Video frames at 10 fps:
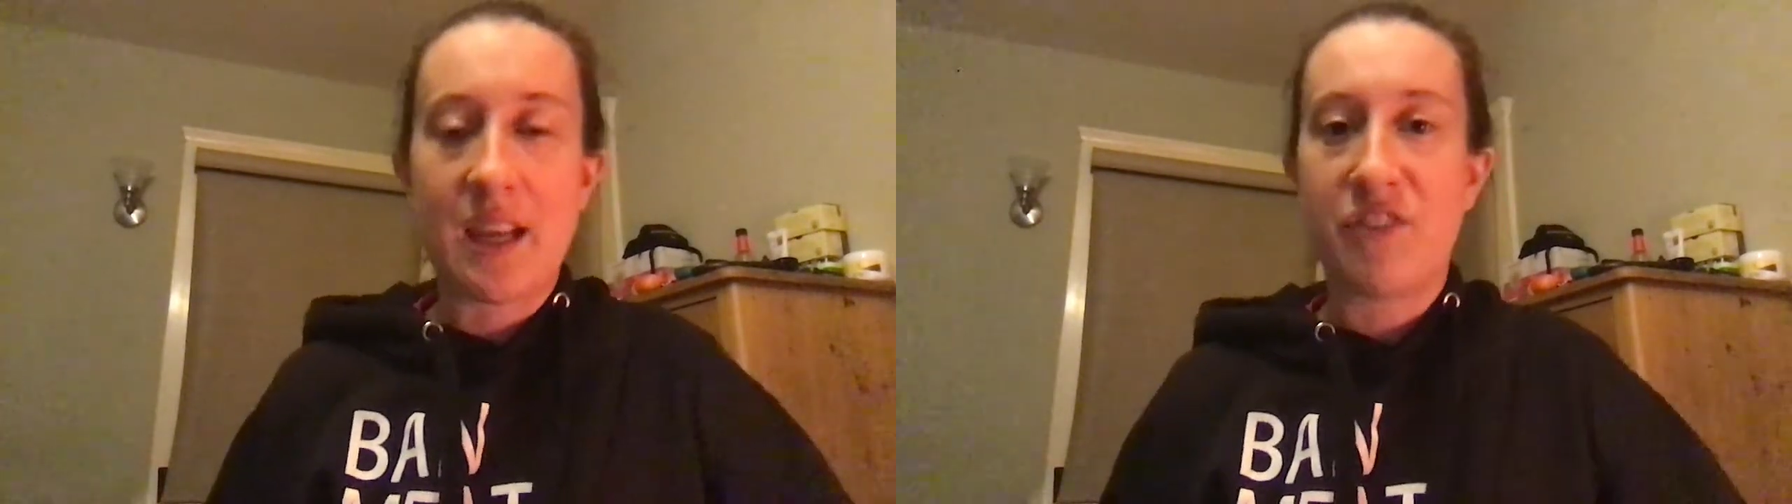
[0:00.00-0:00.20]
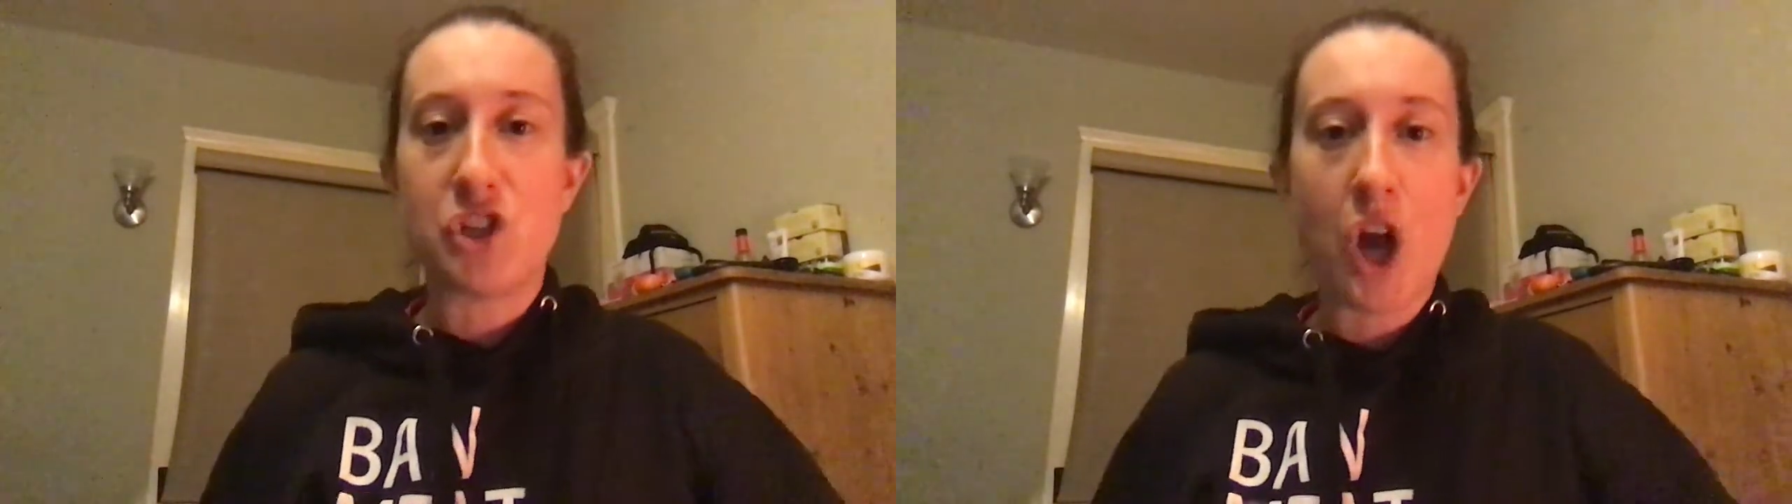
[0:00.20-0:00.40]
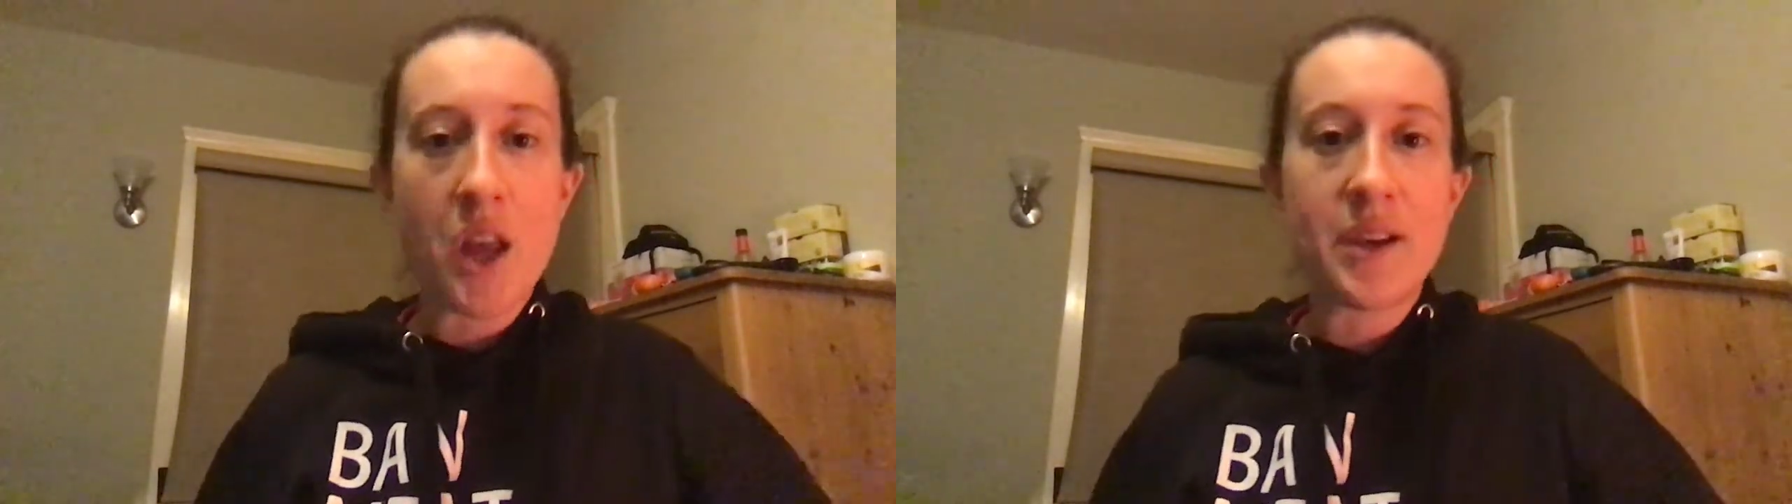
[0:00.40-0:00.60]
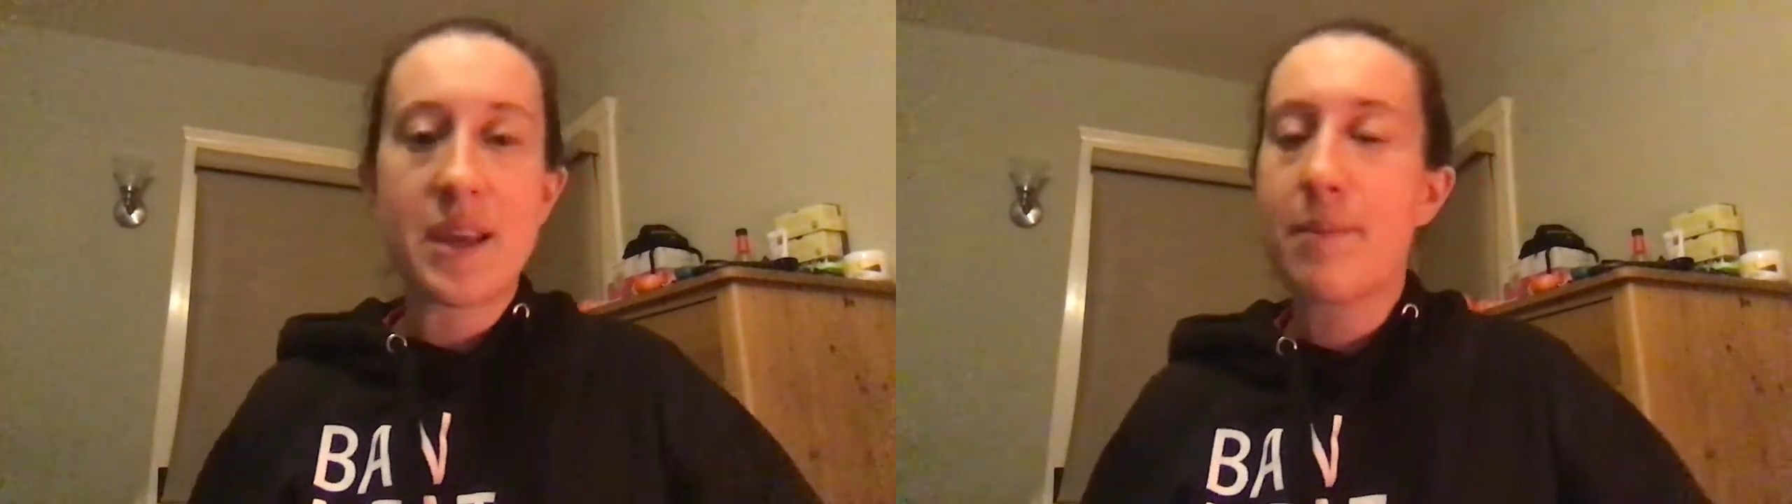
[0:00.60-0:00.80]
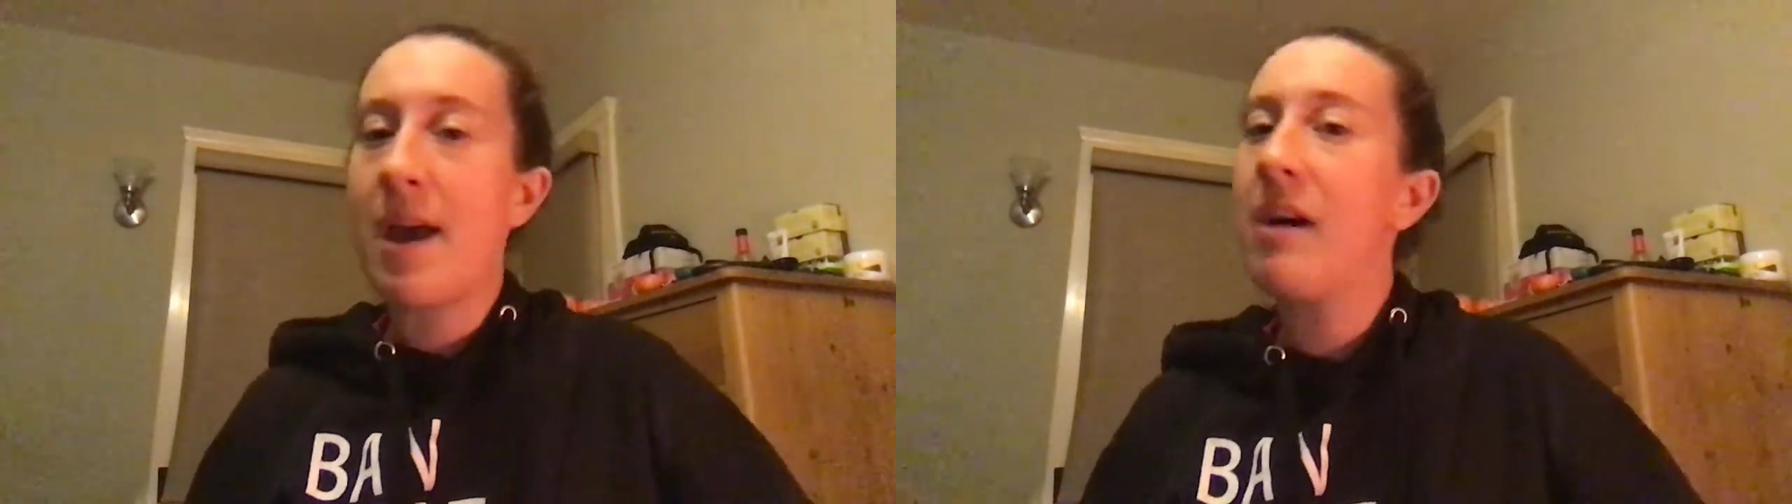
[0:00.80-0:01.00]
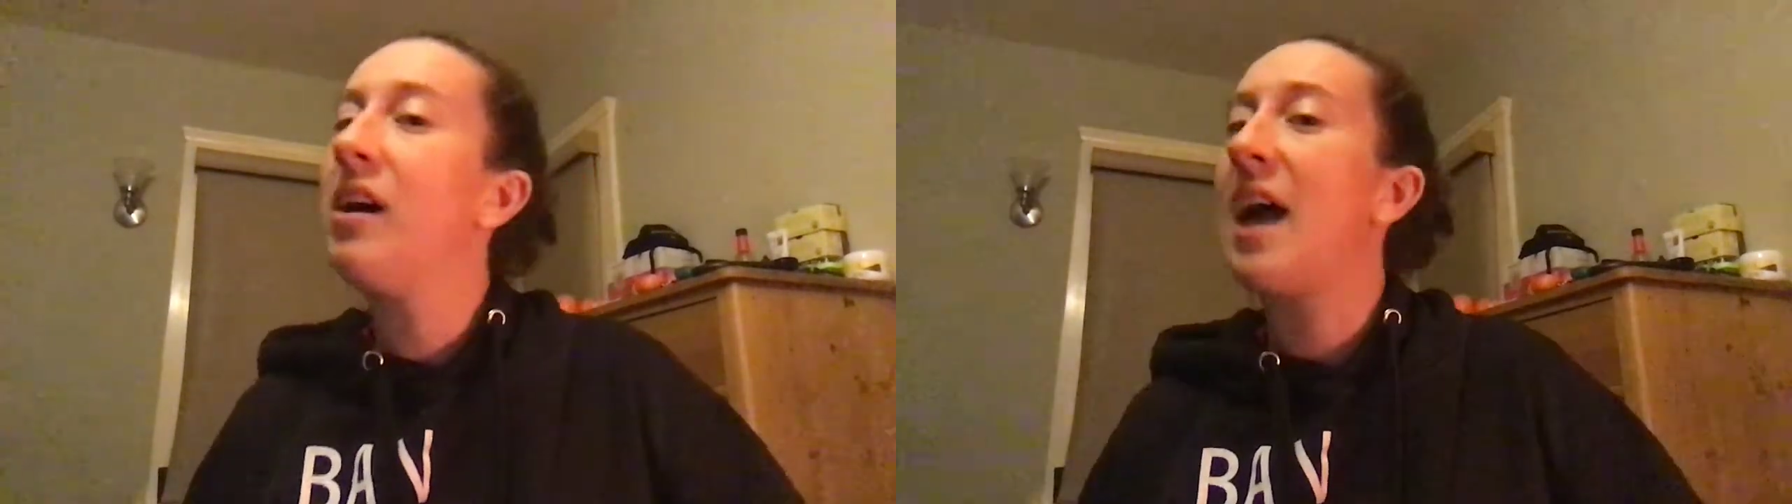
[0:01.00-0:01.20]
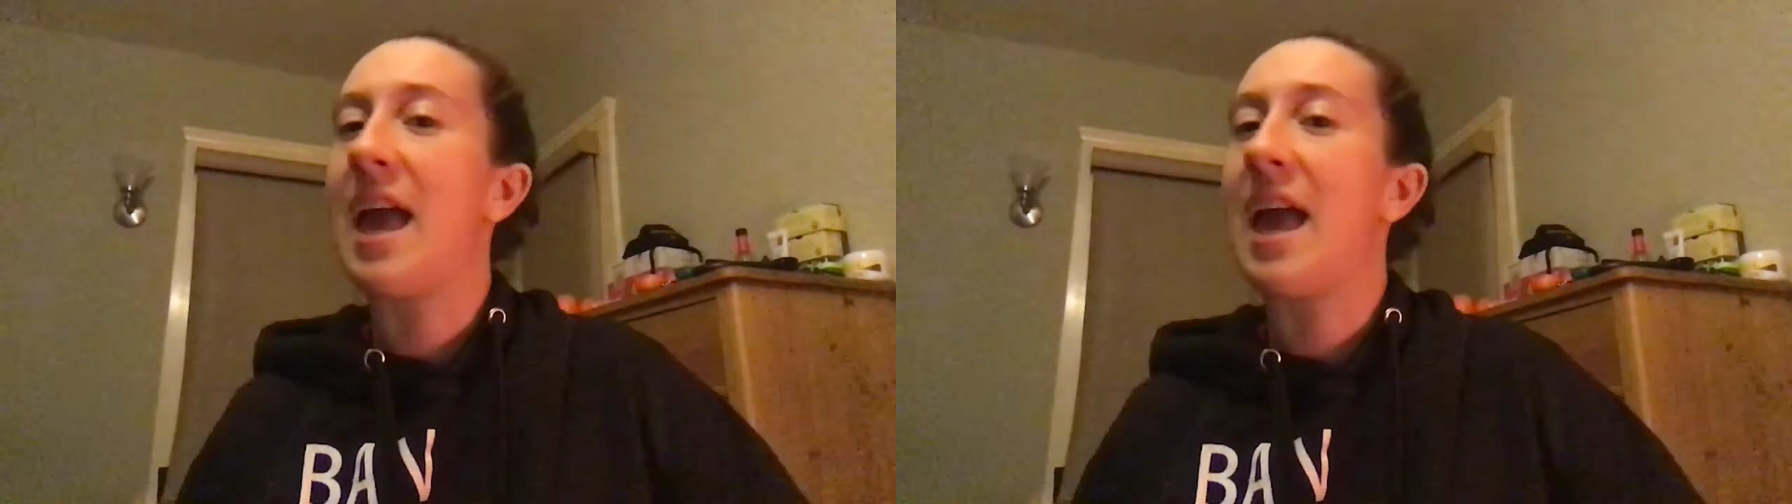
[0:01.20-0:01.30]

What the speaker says: If you got an email